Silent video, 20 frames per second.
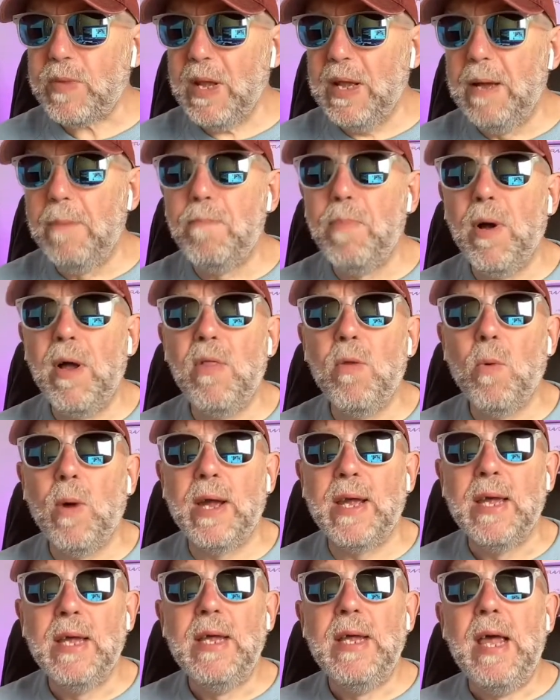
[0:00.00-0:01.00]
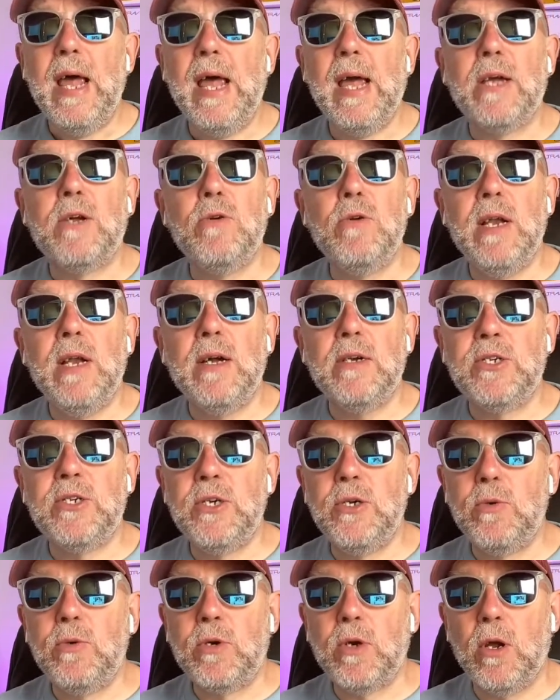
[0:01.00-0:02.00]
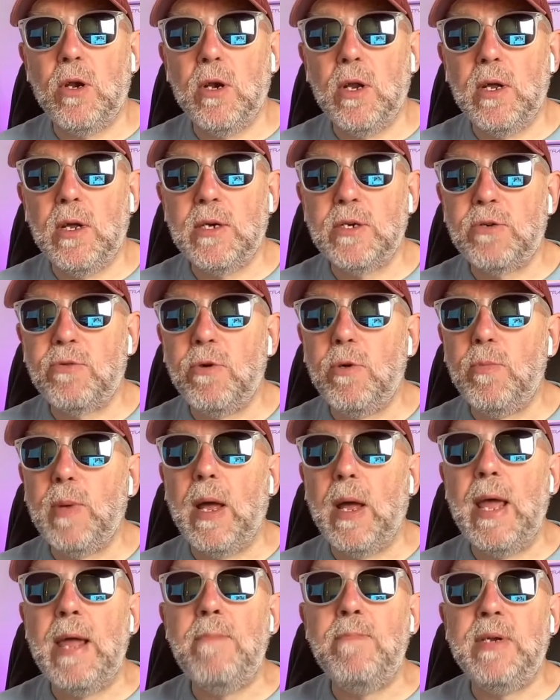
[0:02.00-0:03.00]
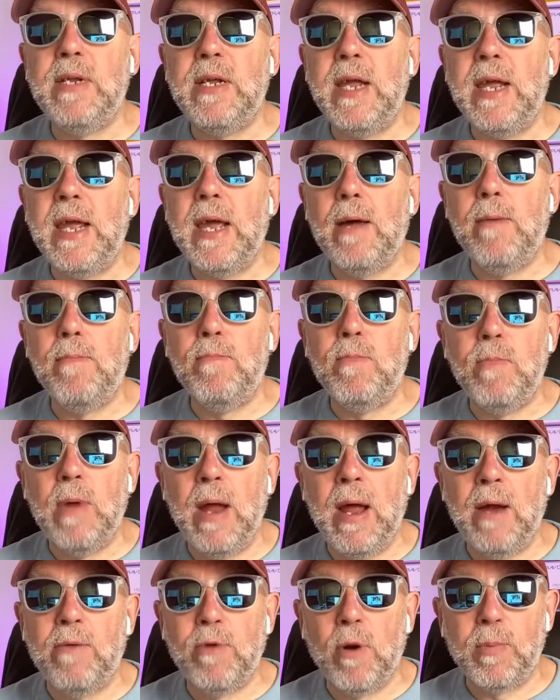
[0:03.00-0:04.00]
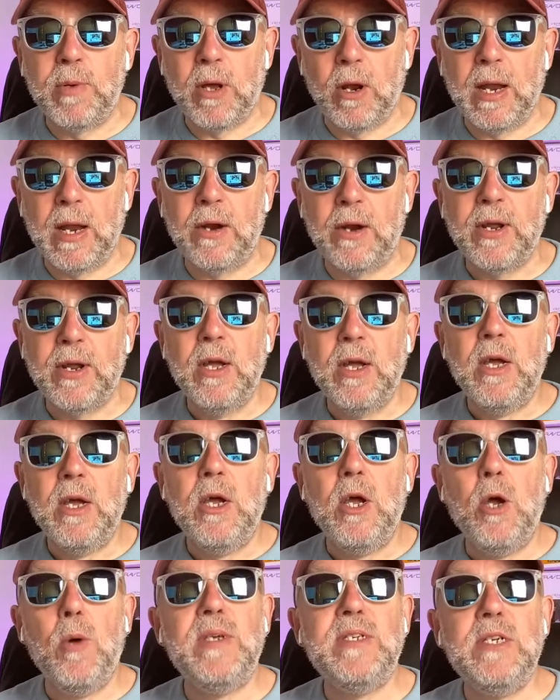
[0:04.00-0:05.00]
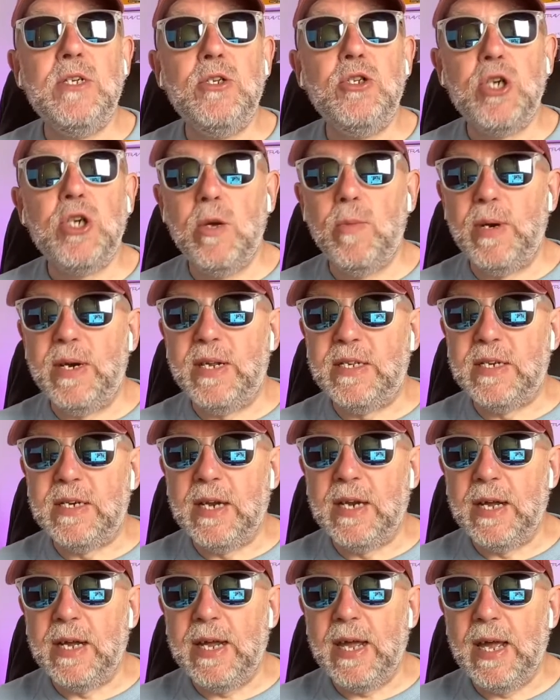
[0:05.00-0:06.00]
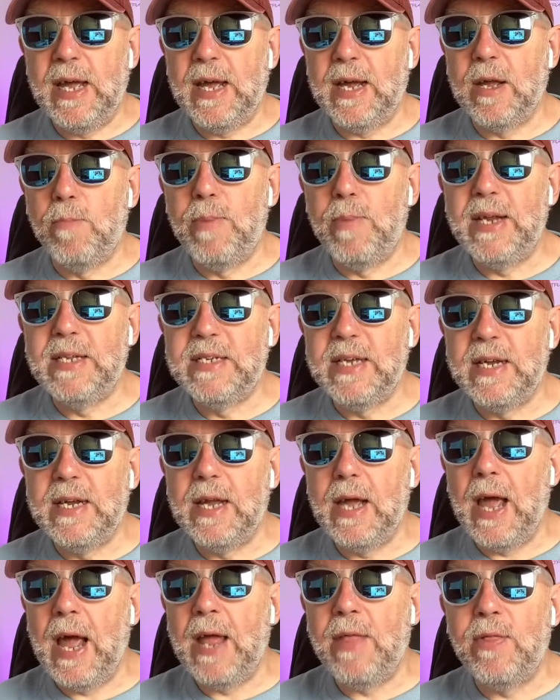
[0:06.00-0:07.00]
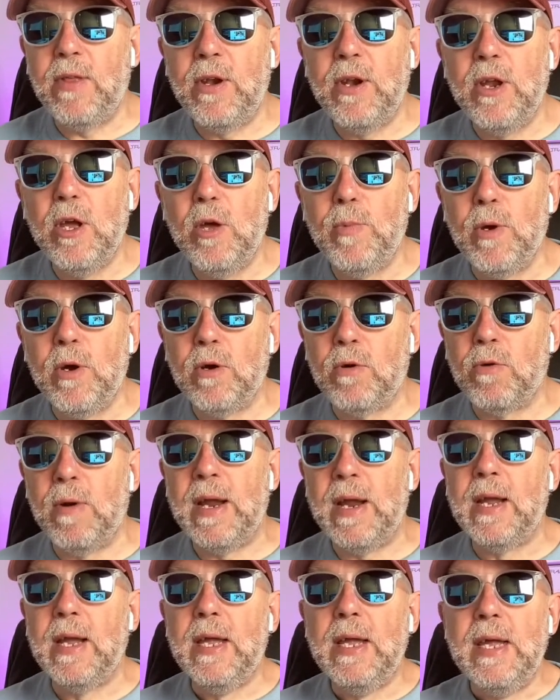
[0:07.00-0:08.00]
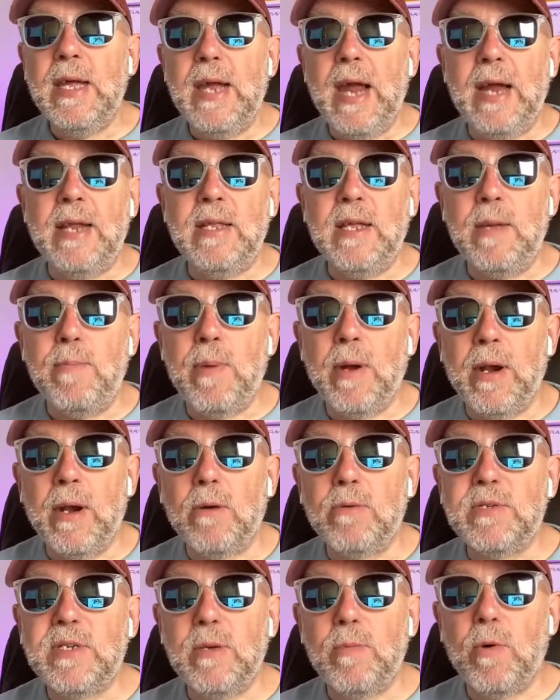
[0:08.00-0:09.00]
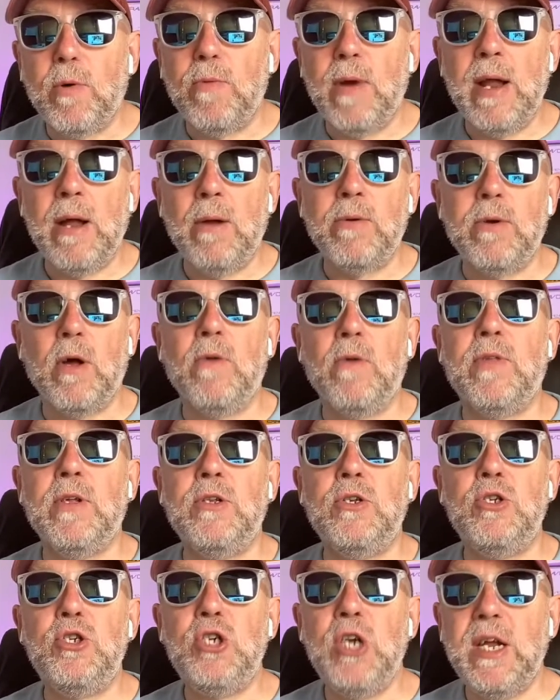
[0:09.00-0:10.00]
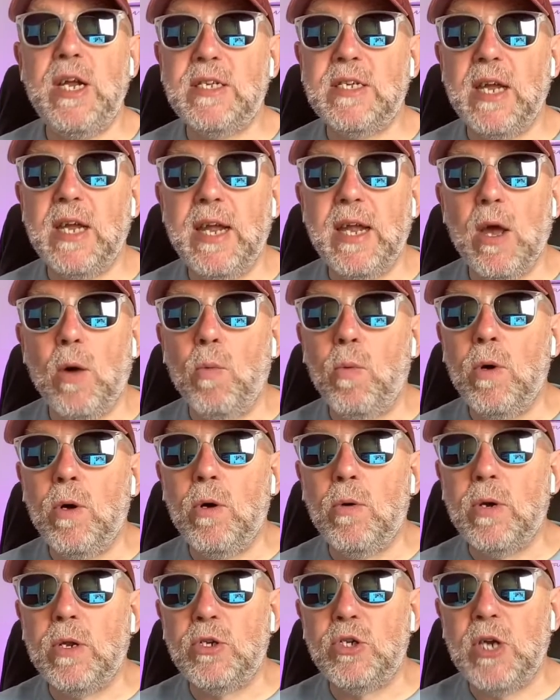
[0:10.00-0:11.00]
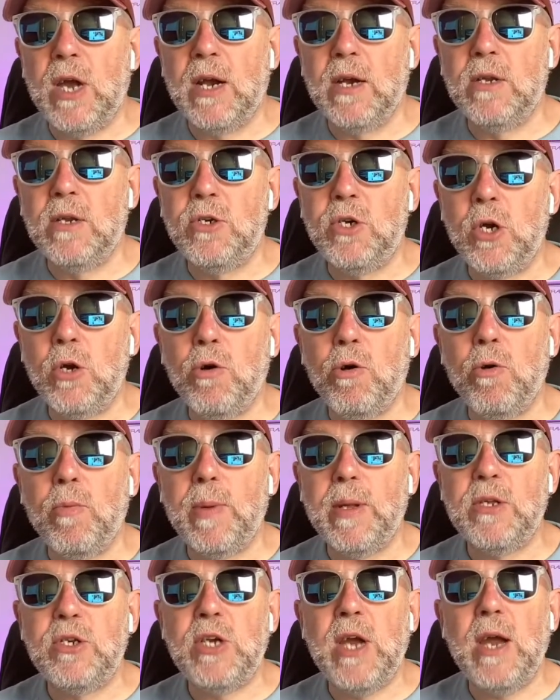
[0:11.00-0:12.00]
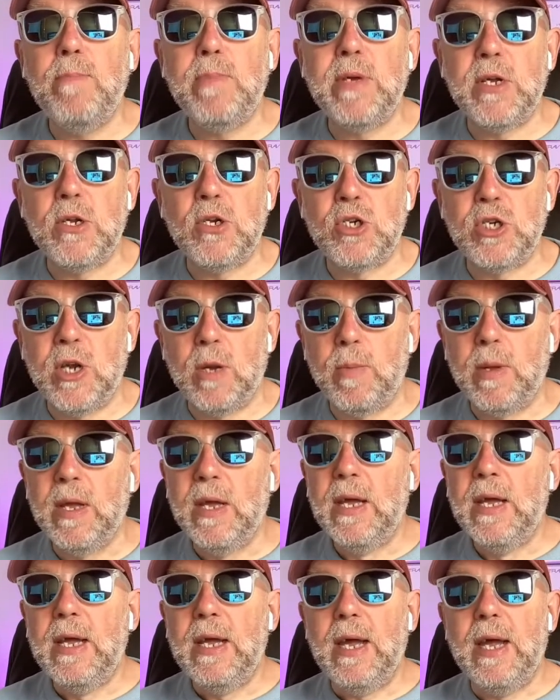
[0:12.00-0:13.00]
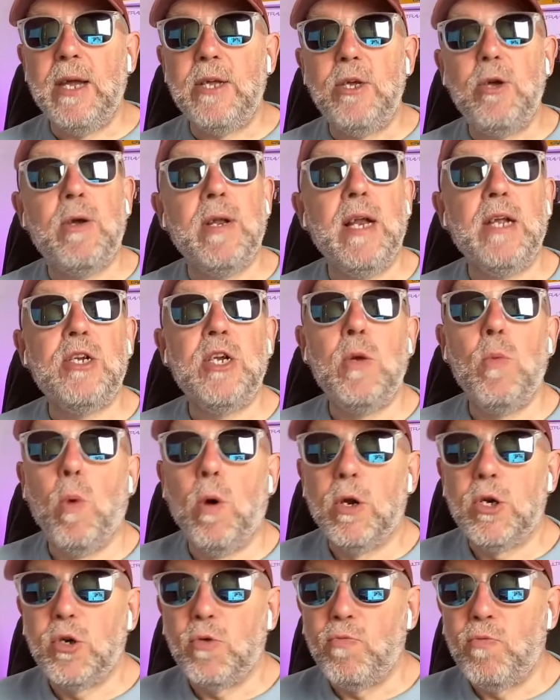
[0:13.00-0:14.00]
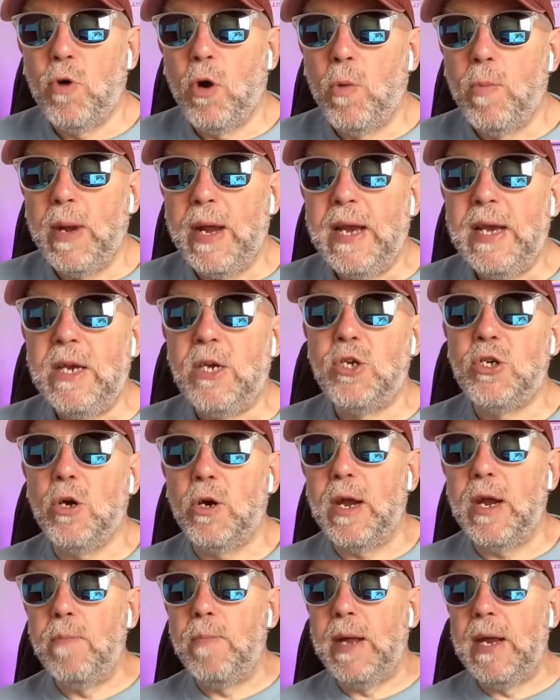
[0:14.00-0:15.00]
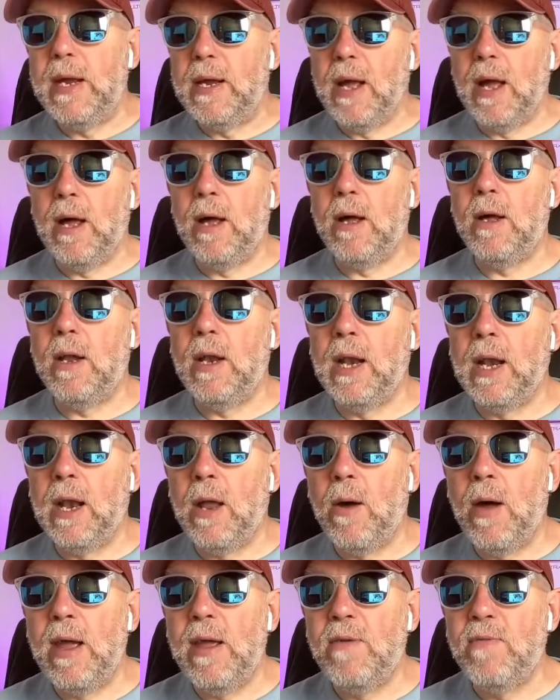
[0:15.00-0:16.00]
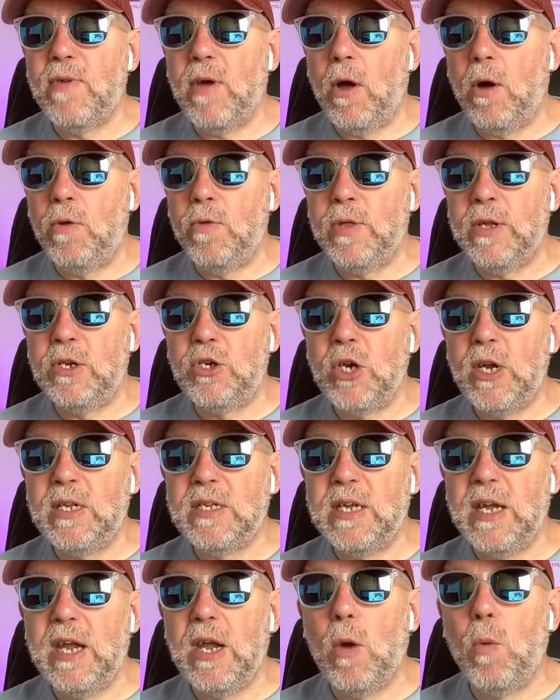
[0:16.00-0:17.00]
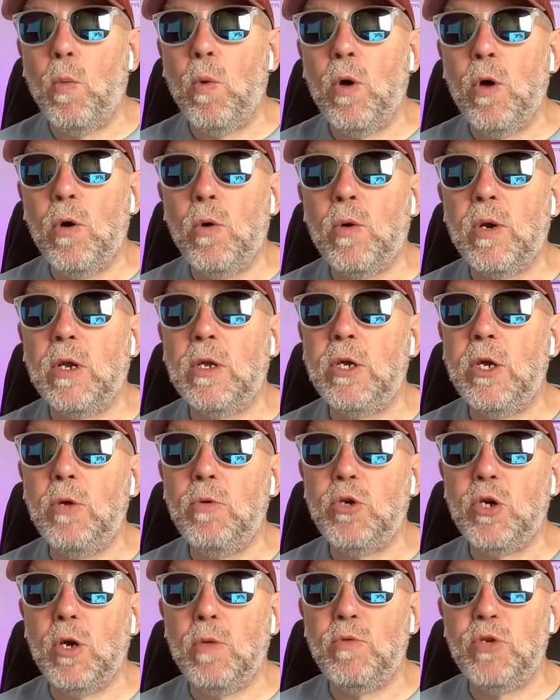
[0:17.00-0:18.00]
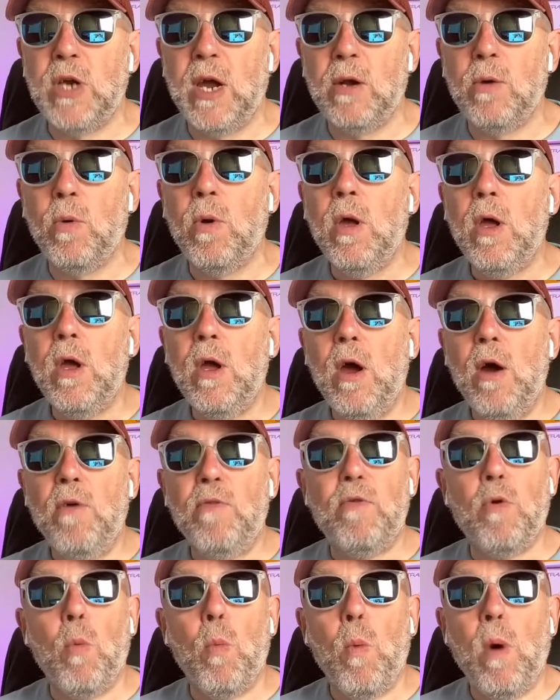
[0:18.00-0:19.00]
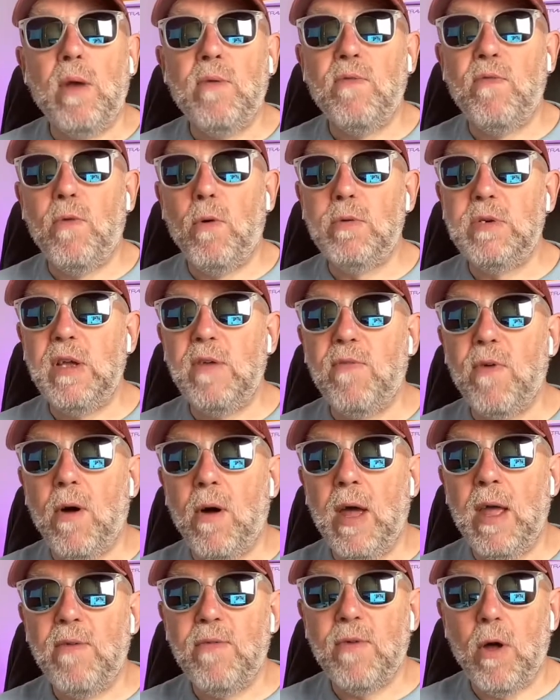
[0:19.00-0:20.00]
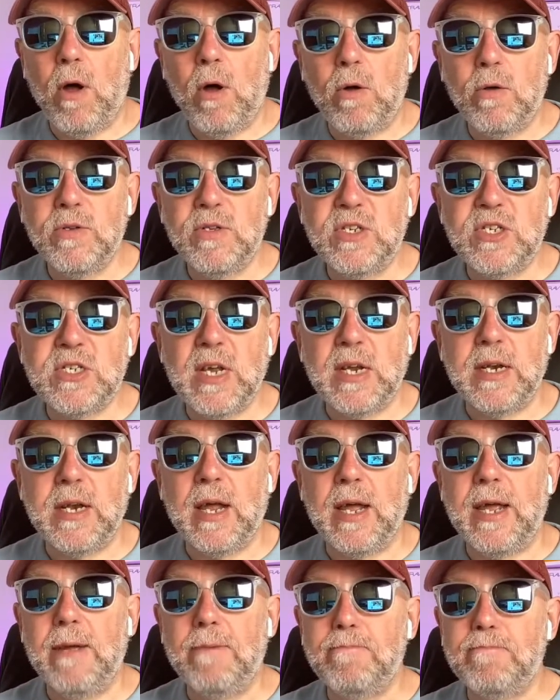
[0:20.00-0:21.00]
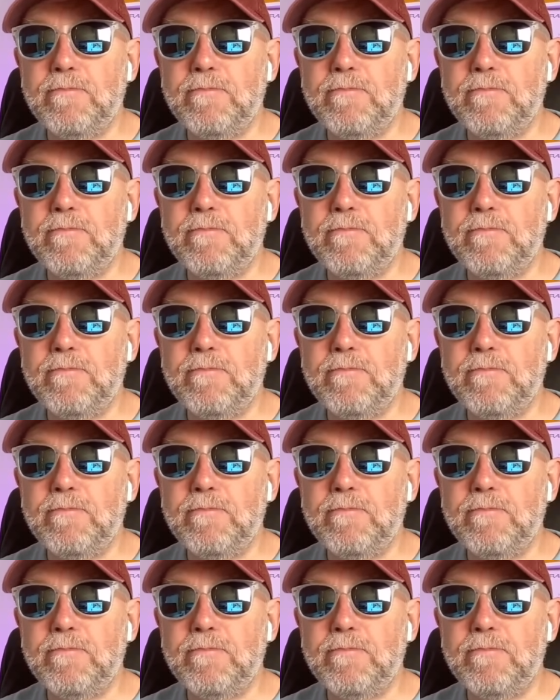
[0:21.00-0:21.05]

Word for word: And by the way, uh, good luck to Collard Group M D, uh, Rob Collard, who is in Germany today, uh, competing at the Nürburgring in the penultimate round of the G T World Challenge Europe Championship. Uh, you can actually watch Rob in his shocking pink car live on the G T World YouTube channel from one forty-five on Sunday.